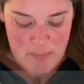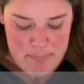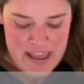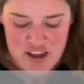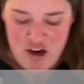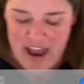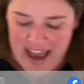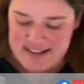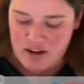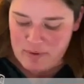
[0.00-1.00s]
Bill, you
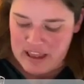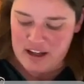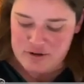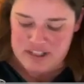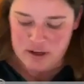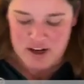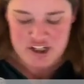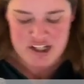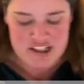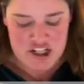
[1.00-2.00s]
ask a really interesting
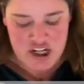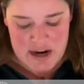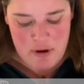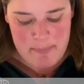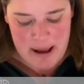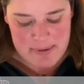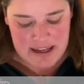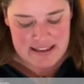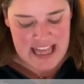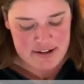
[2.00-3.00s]
question. Is the general
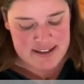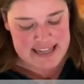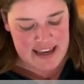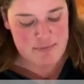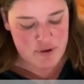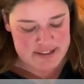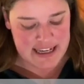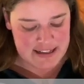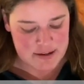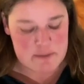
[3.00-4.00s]
public allowed to take moose
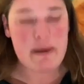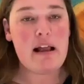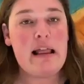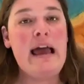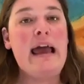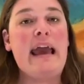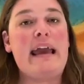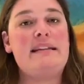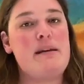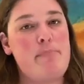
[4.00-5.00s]
antlers? Bill,
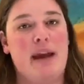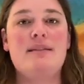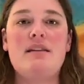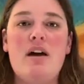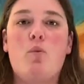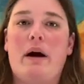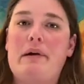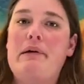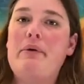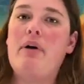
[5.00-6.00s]
it depends on where
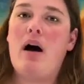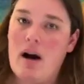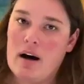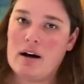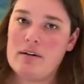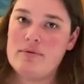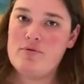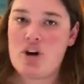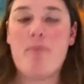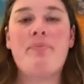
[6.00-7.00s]
you are.
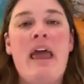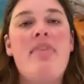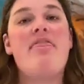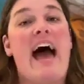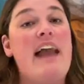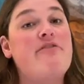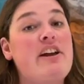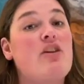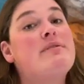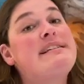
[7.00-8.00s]
So that
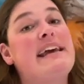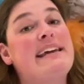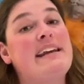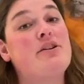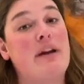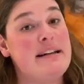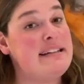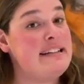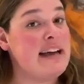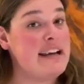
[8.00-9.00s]
video was taken in Grand
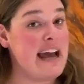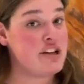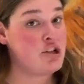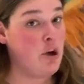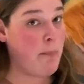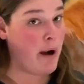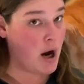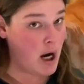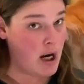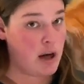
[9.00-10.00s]
Teton National
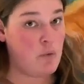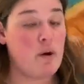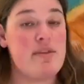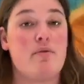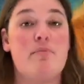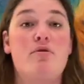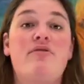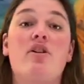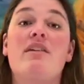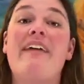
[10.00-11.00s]
Park, where the
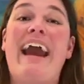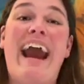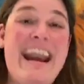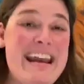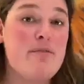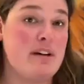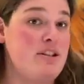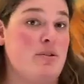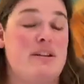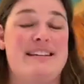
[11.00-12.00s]
removal of any
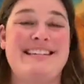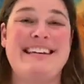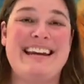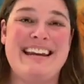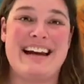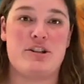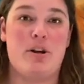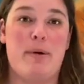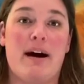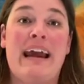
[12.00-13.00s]
resources in any
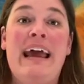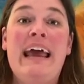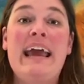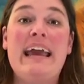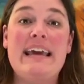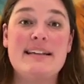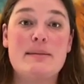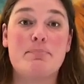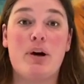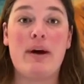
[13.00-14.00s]
national park
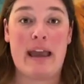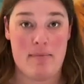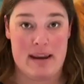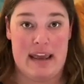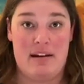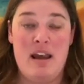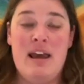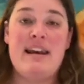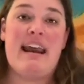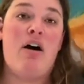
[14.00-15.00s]
is prohibited.
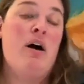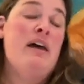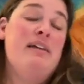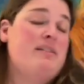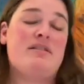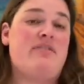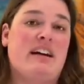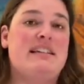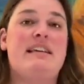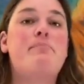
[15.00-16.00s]
Now, there's a
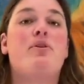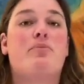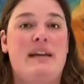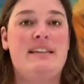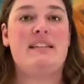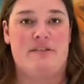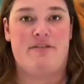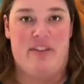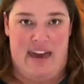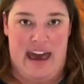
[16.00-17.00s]
very simple reason
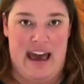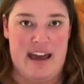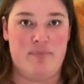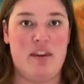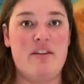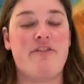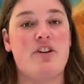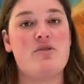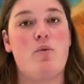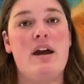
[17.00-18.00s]
for that. And the
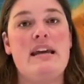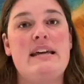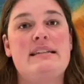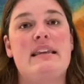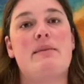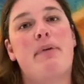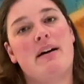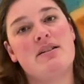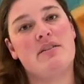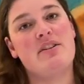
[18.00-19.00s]
first one is that the
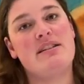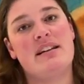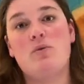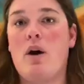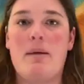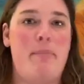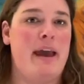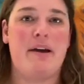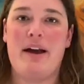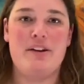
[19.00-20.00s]
Park Service doesn't want to
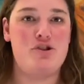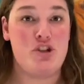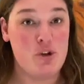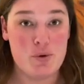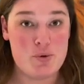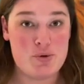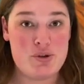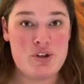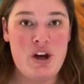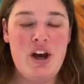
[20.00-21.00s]
pick and
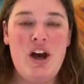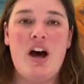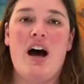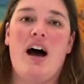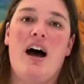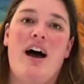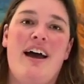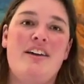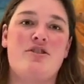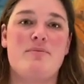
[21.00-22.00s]
choose
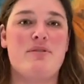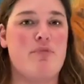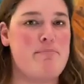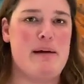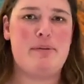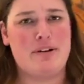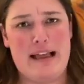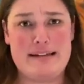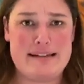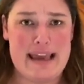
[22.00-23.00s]
in terms of what people are
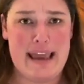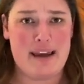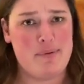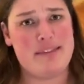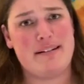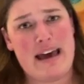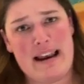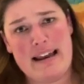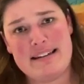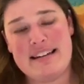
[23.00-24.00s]
allowed to take and what they're not
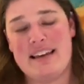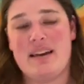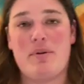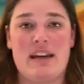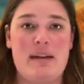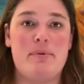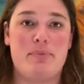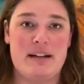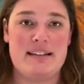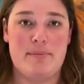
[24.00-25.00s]
allowed to take. They want to keep it
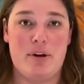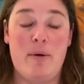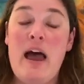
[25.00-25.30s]
pretty simple.